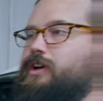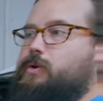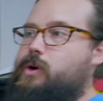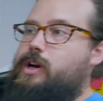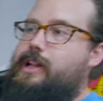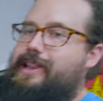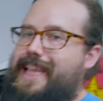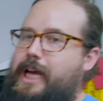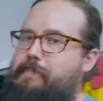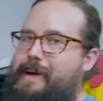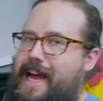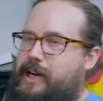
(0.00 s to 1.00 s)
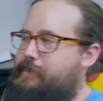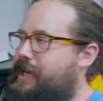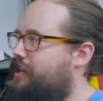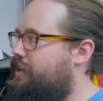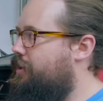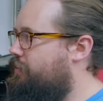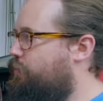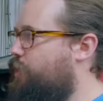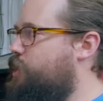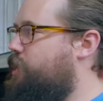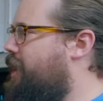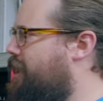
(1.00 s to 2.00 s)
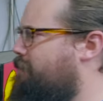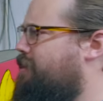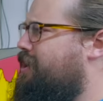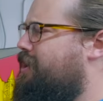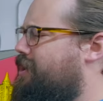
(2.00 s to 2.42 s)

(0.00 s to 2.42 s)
or Le Bagman French game.